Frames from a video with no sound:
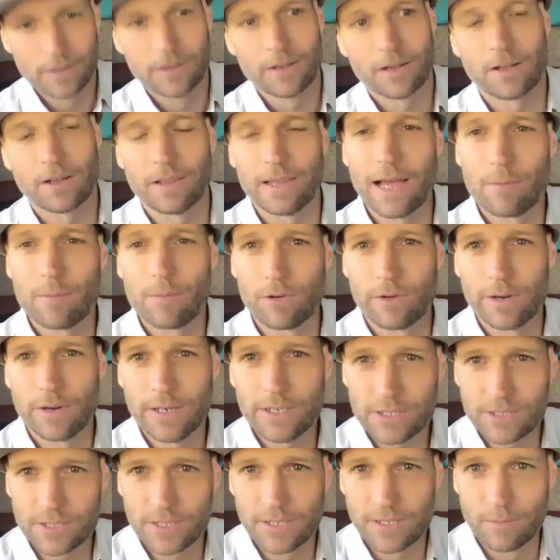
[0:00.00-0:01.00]

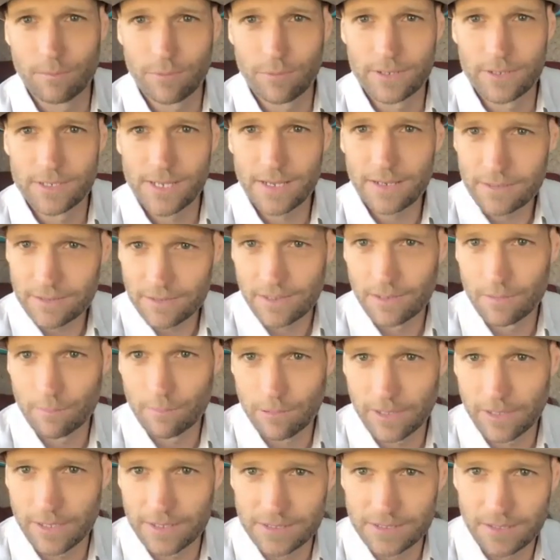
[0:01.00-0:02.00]
collaboration and protecting a
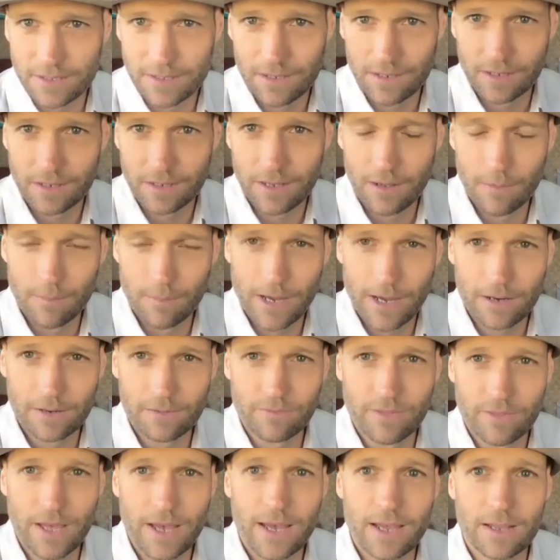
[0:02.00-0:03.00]
place that had come out of
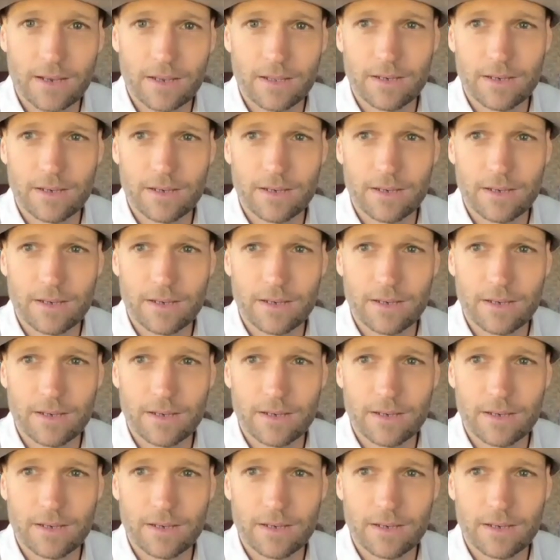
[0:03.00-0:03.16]
that.